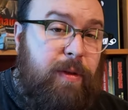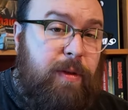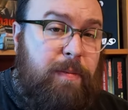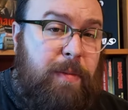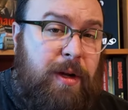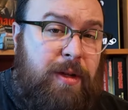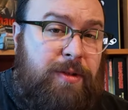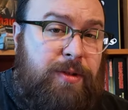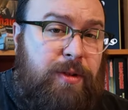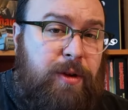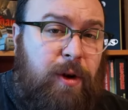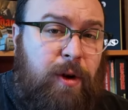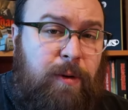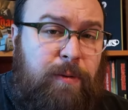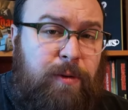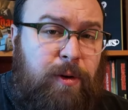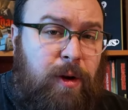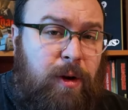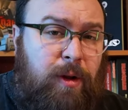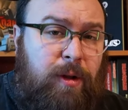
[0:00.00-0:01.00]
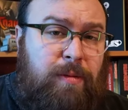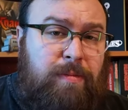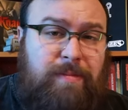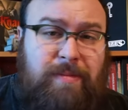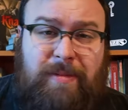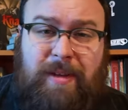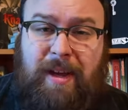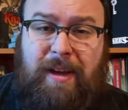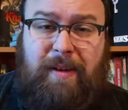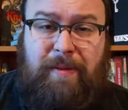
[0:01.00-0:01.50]
for the monster overhaul.
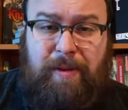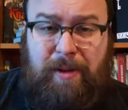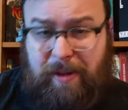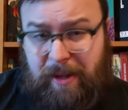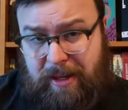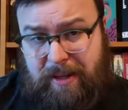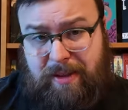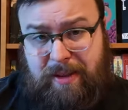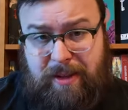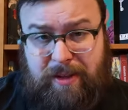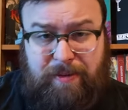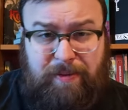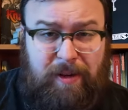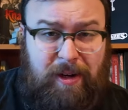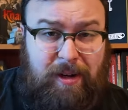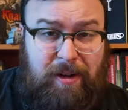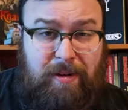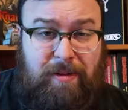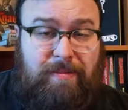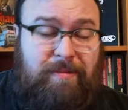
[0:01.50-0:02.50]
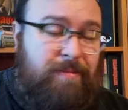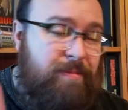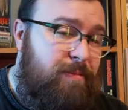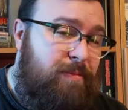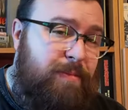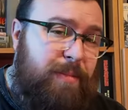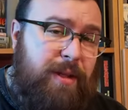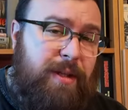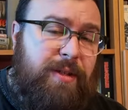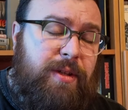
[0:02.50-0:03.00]
Hey, if you liked this video,
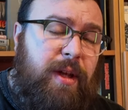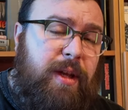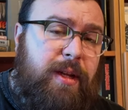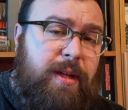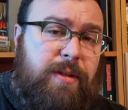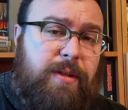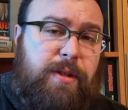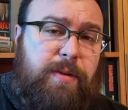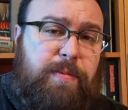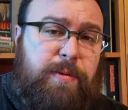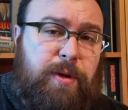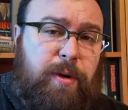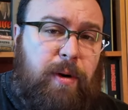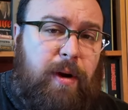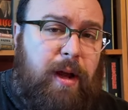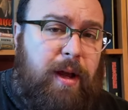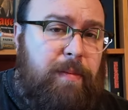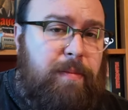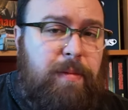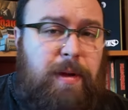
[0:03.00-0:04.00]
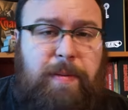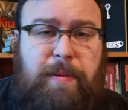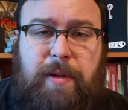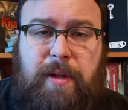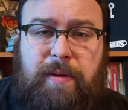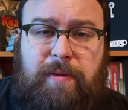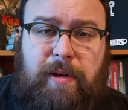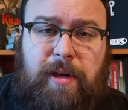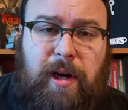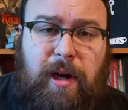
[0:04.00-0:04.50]
please like and subscribe, maybe
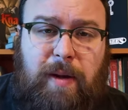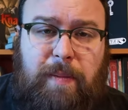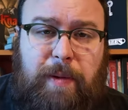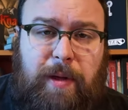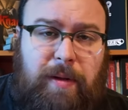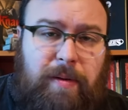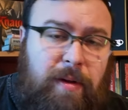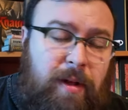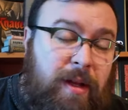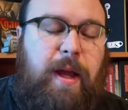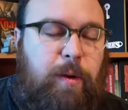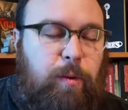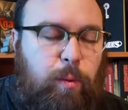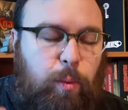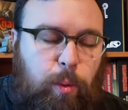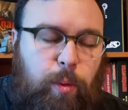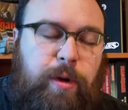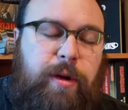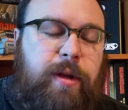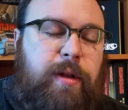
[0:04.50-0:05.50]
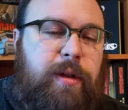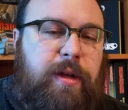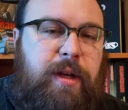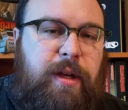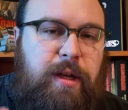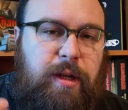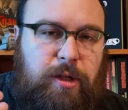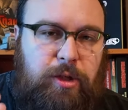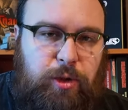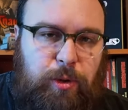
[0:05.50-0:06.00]
leave a comment. It
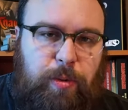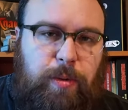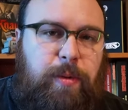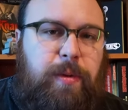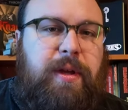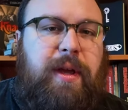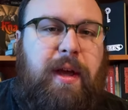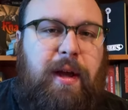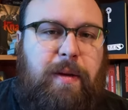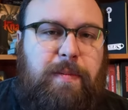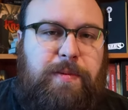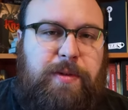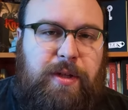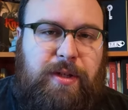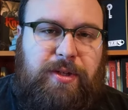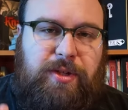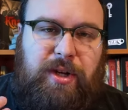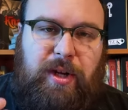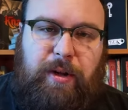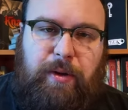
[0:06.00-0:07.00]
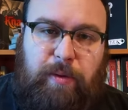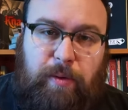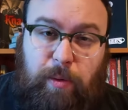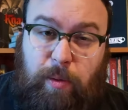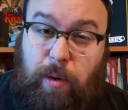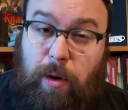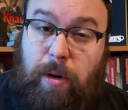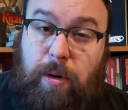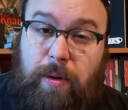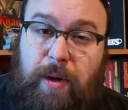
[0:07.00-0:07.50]
really, truly helps this channel
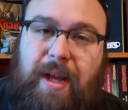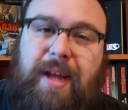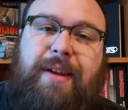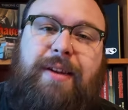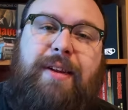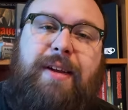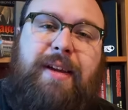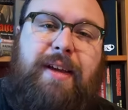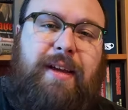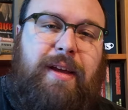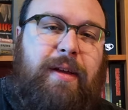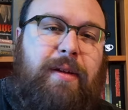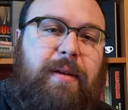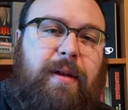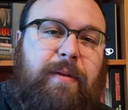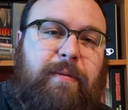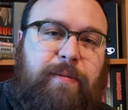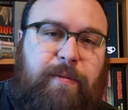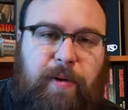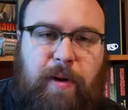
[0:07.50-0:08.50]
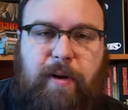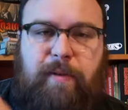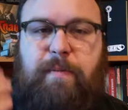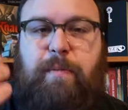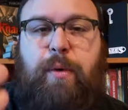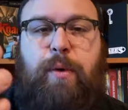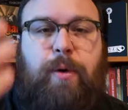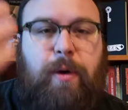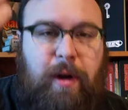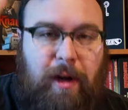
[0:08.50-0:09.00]
grow and to get in front of
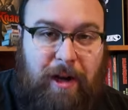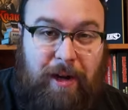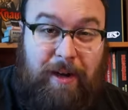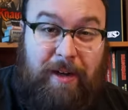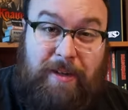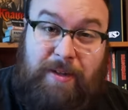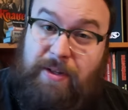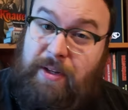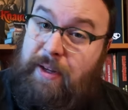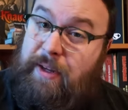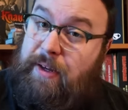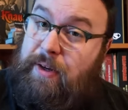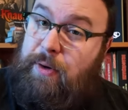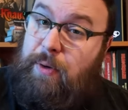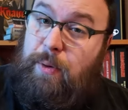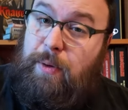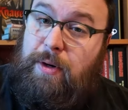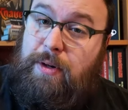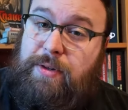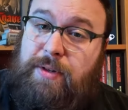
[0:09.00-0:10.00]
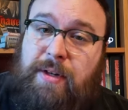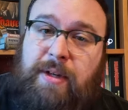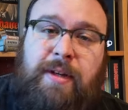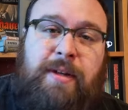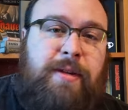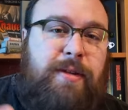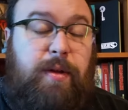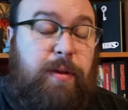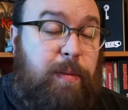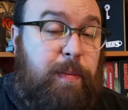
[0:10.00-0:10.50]
more eyes like yours
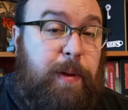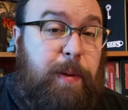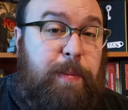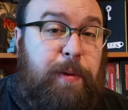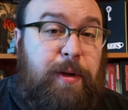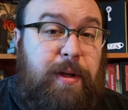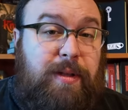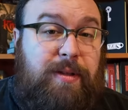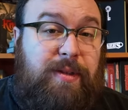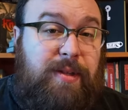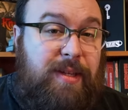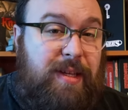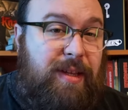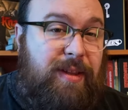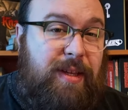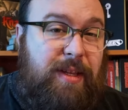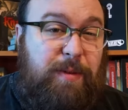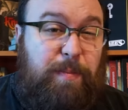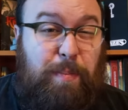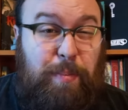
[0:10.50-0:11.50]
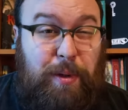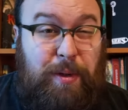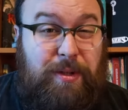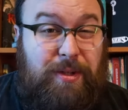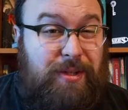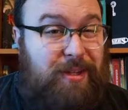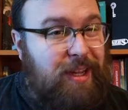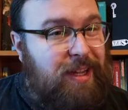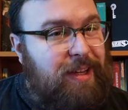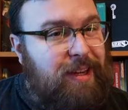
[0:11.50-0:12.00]
so that people can see these
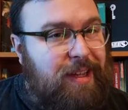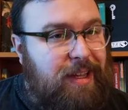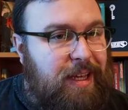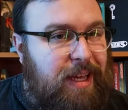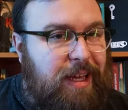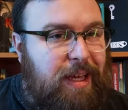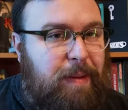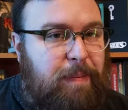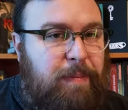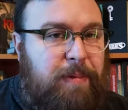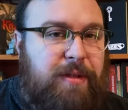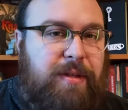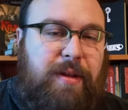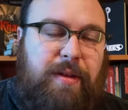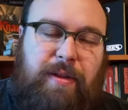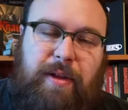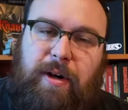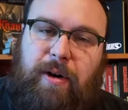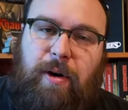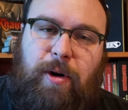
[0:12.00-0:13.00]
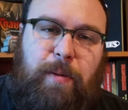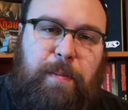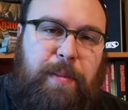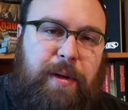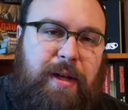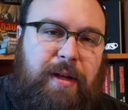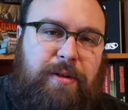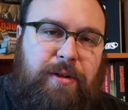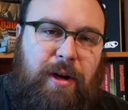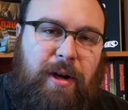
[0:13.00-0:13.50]
books and games that aren't
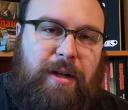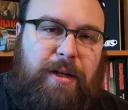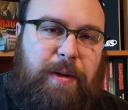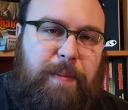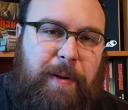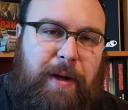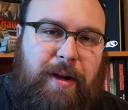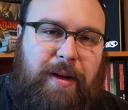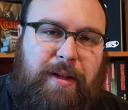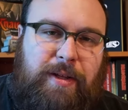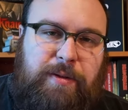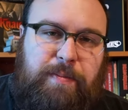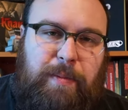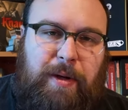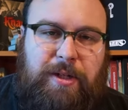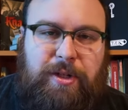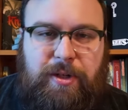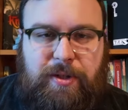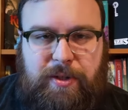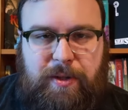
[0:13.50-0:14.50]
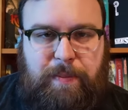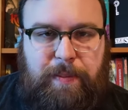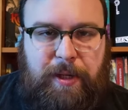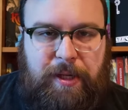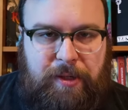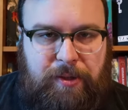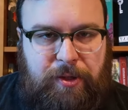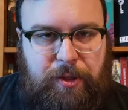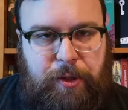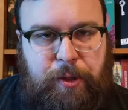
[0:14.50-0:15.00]
being talked about as much as the
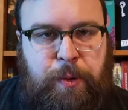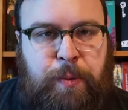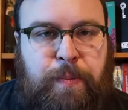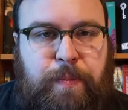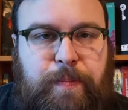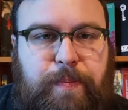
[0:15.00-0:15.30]
big two.